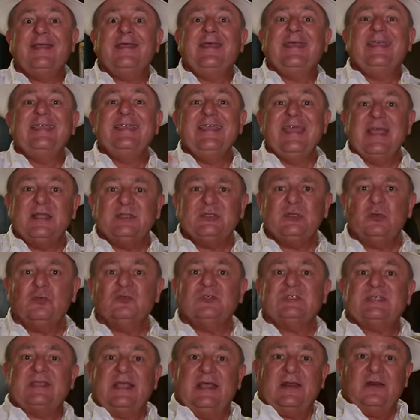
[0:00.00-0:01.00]

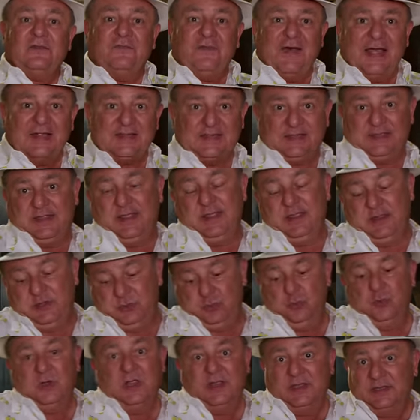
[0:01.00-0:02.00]
jedzą serwatkę,
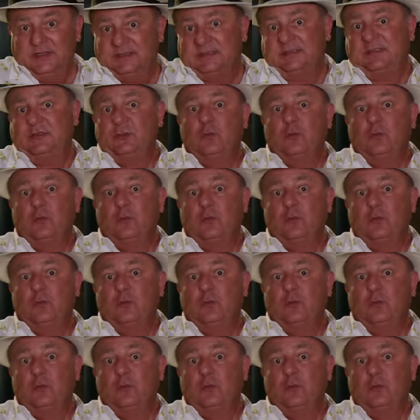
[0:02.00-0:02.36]
która jest